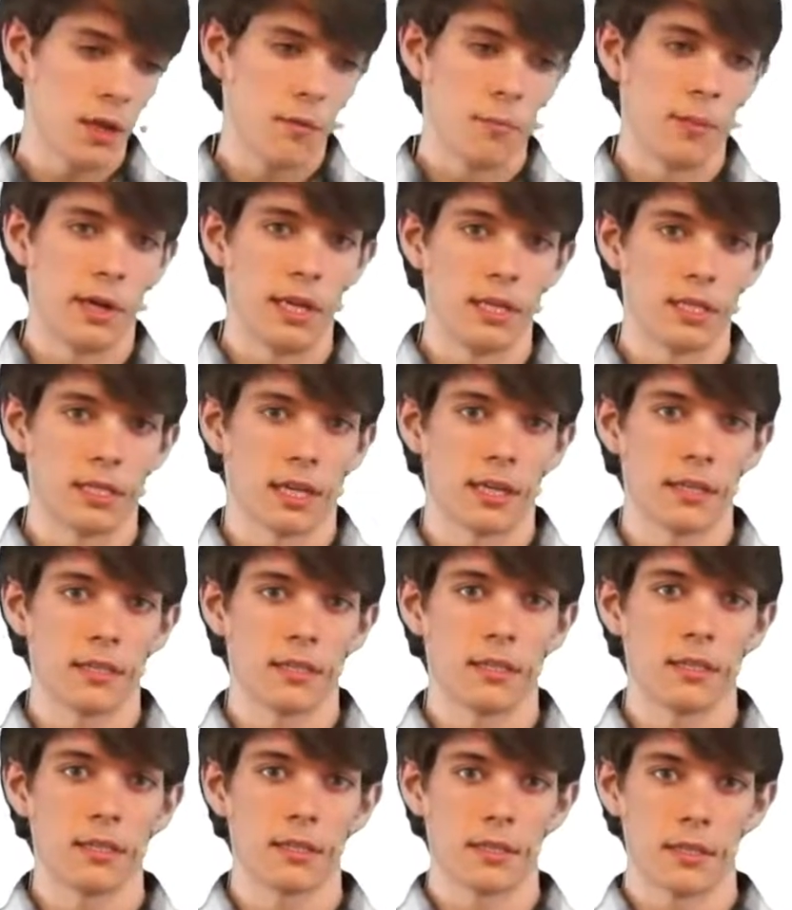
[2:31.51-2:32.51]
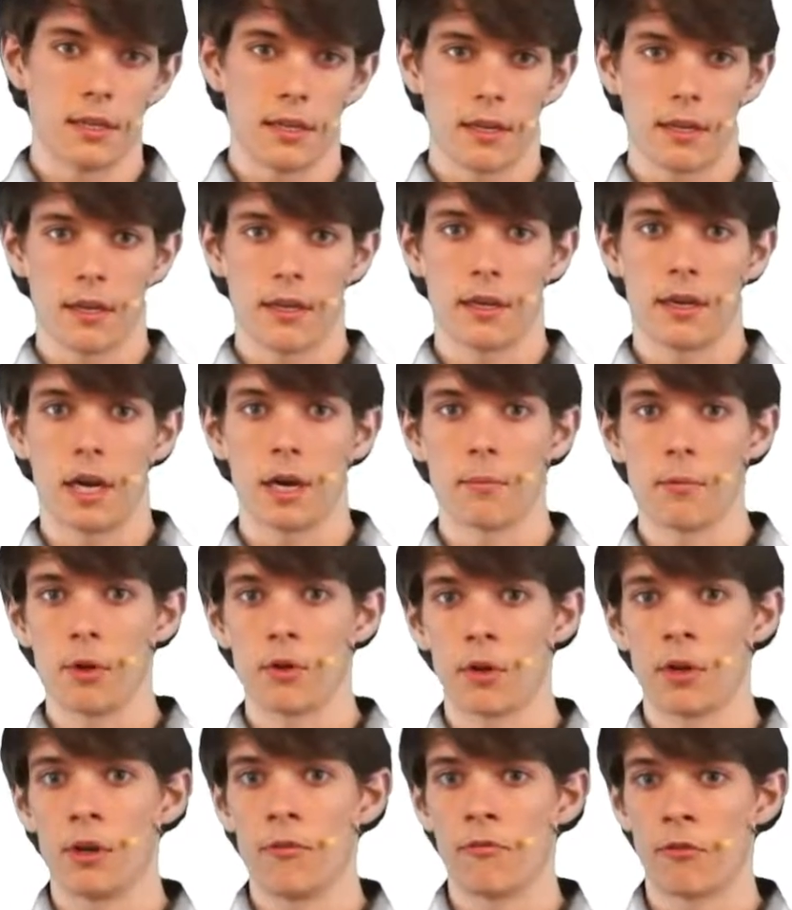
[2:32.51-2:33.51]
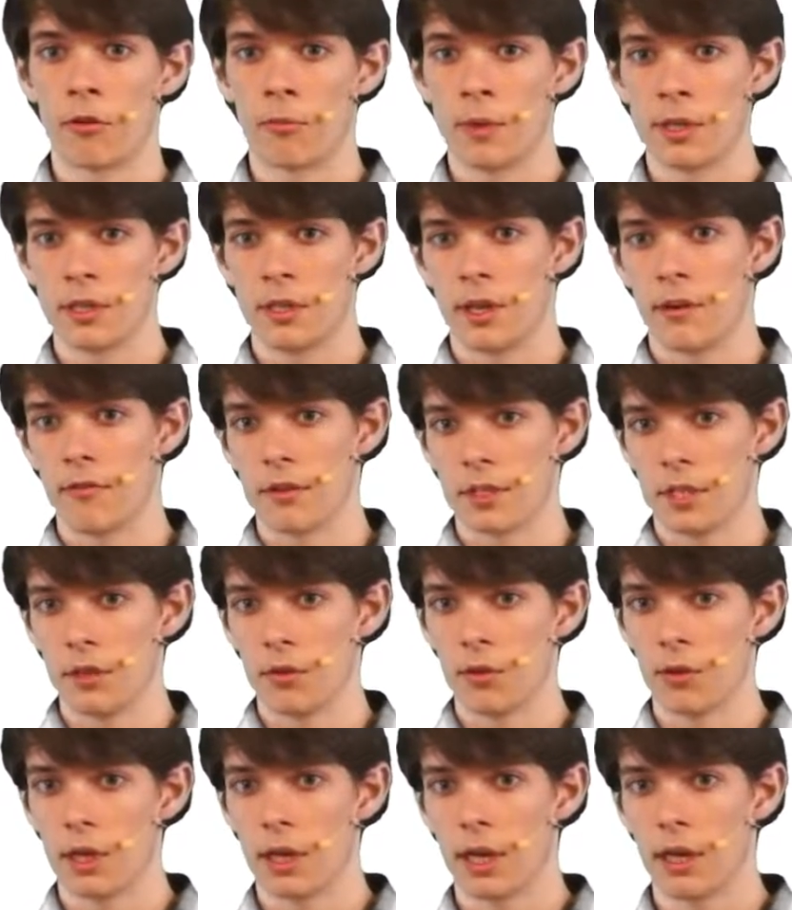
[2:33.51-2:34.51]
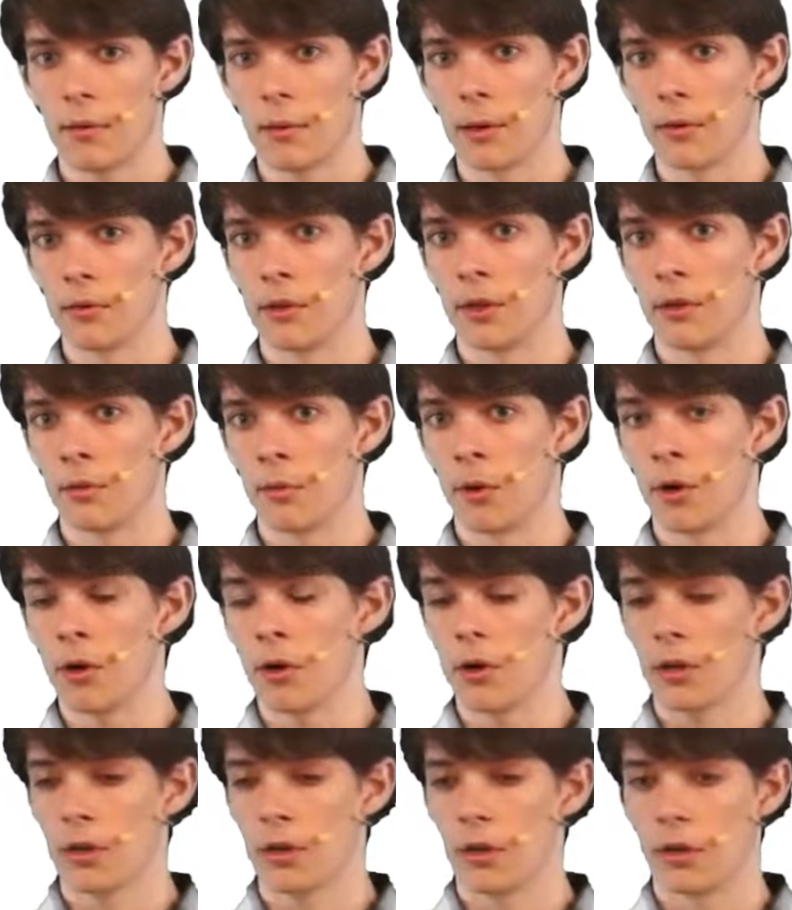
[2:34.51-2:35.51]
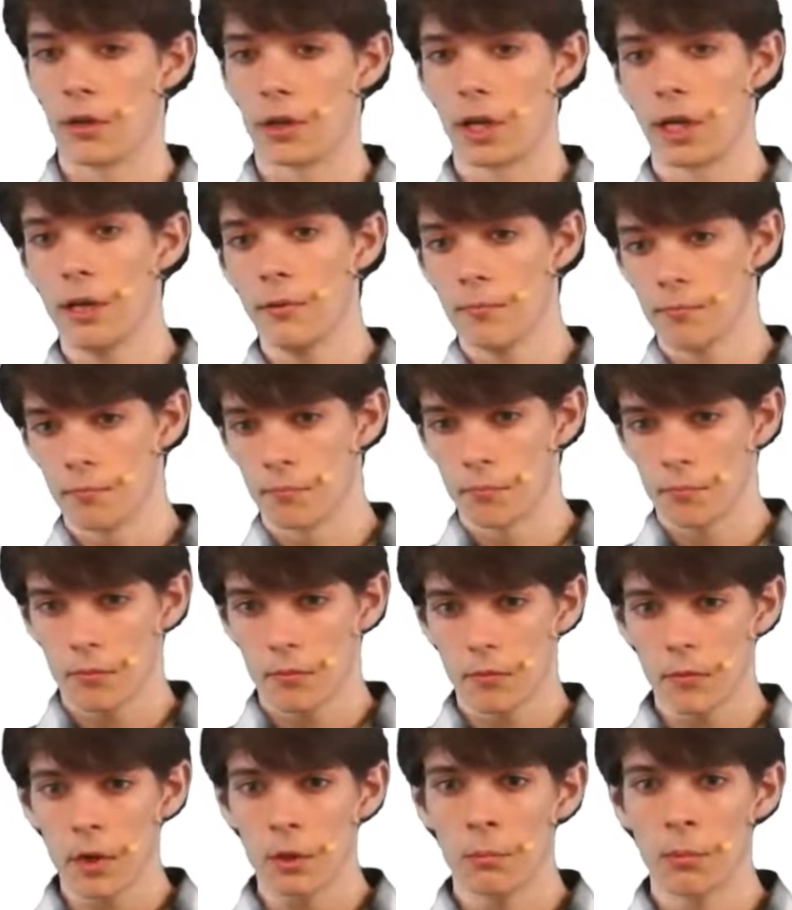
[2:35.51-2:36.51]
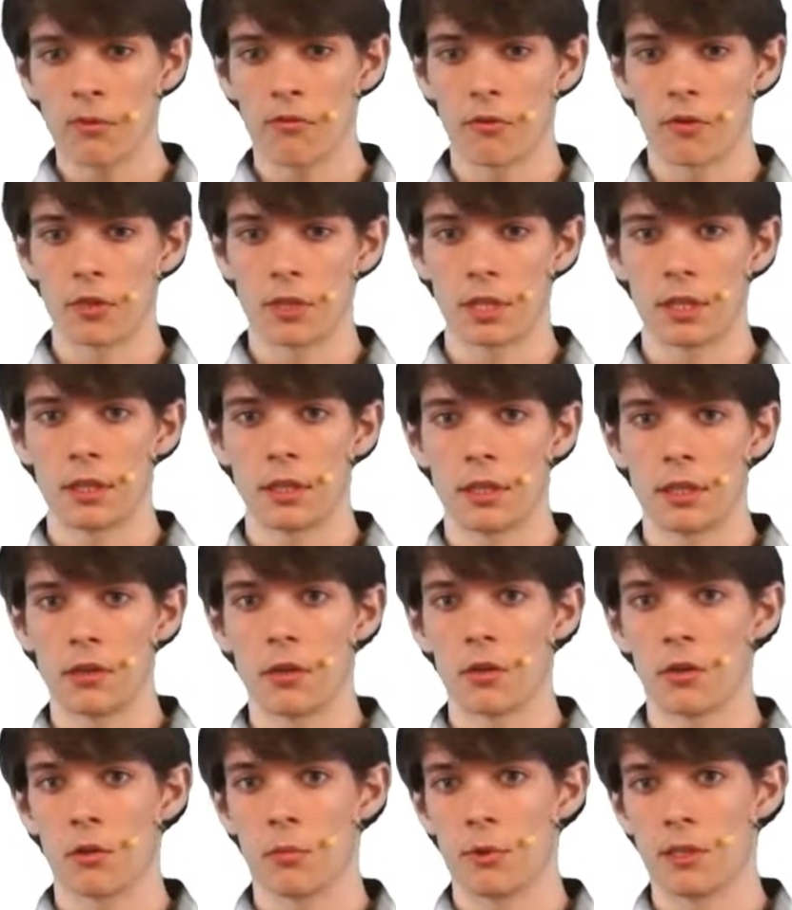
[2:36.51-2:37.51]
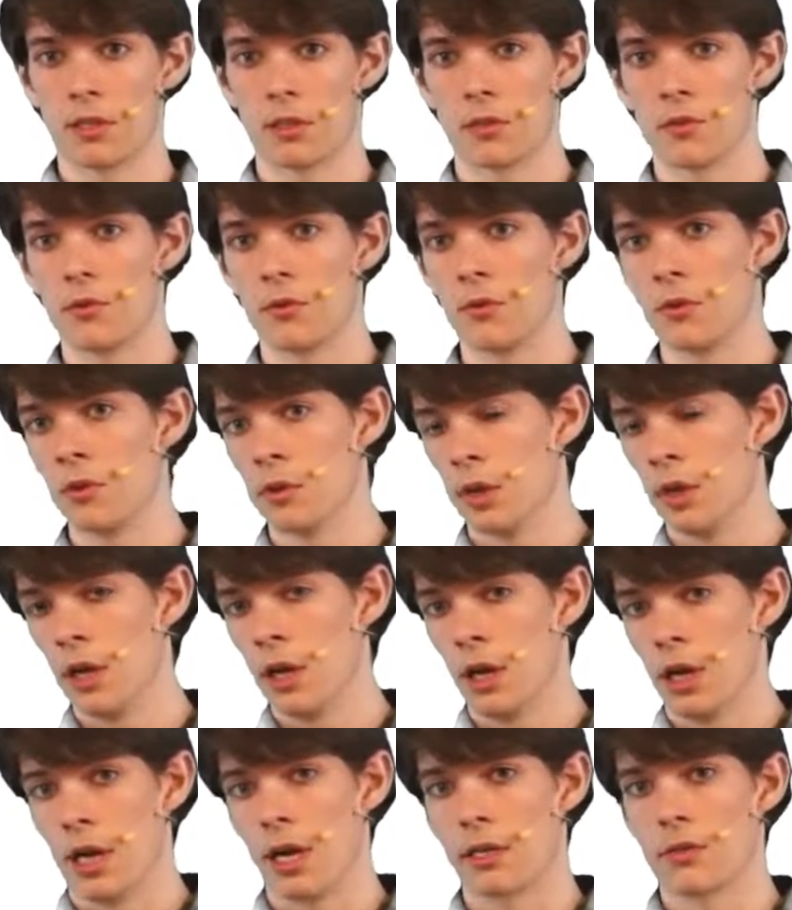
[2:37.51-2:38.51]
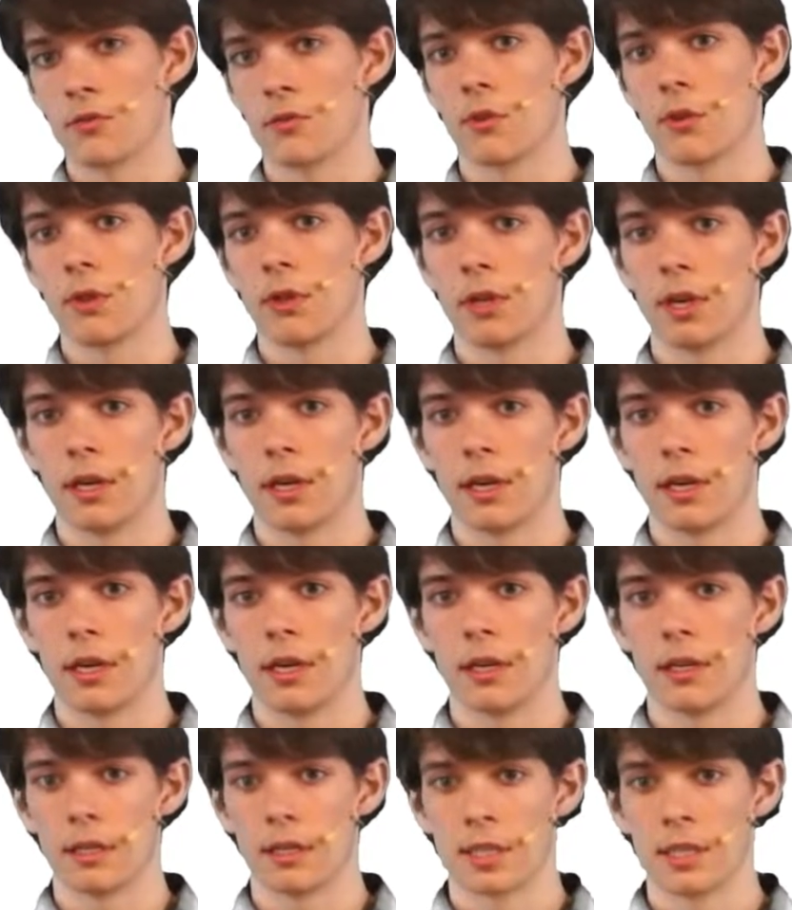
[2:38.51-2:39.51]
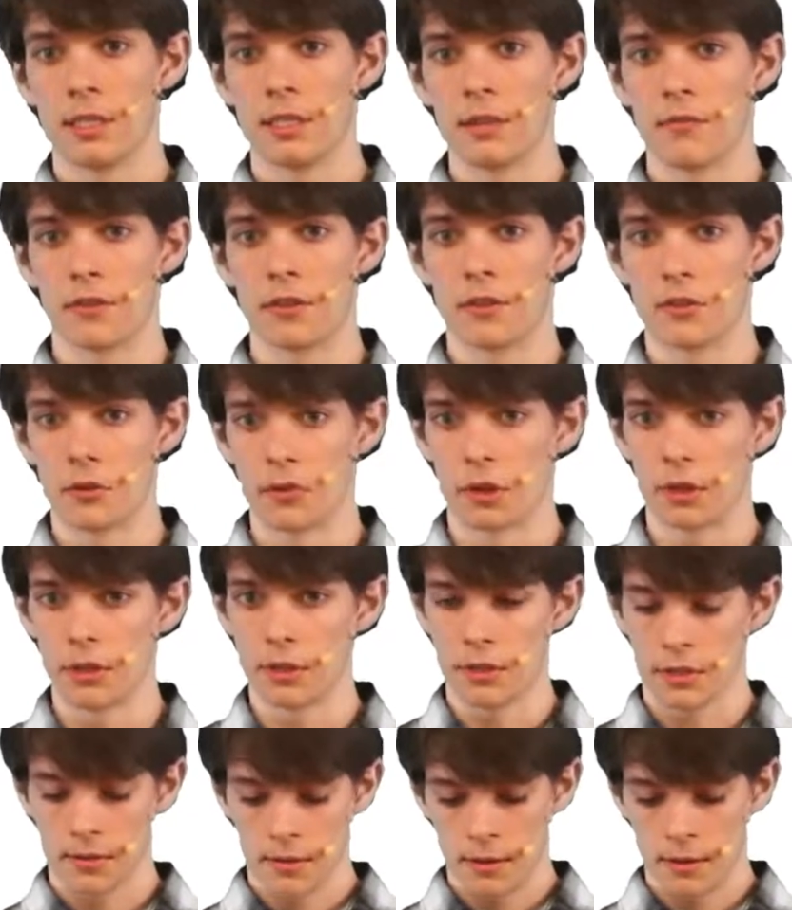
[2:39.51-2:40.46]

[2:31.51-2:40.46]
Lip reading: Many scientists uploading information every single day about their work. Okay, before sending the documents to actual scientific journals.